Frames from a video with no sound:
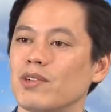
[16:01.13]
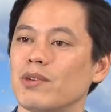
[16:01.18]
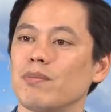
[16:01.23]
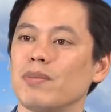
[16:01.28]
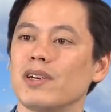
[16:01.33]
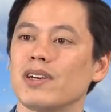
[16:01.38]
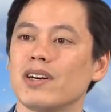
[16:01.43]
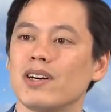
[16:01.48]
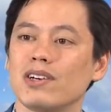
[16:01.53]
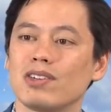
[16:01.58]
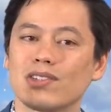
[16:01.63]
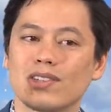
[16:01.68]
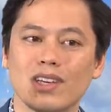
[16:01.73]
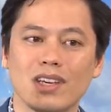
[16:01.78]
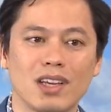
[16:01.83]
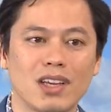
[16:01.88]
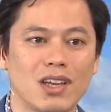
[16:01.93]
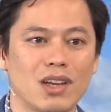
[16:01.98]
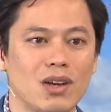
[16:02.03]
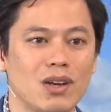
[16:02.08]
it because,
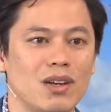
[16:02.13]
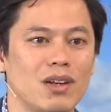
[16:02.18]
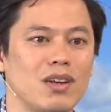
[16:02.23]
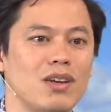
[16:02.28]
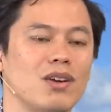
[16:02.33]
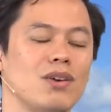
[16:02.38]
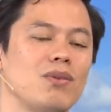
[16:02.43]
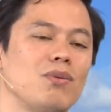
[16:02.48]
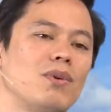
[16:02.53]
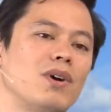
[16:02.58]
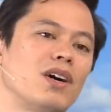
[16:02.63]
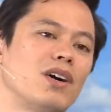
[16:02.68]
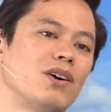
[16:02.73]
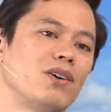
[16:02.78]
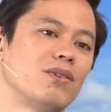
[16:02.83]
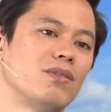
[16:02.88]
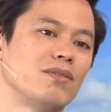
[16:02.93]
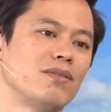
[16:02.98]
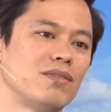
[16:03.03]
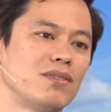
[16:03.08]
well,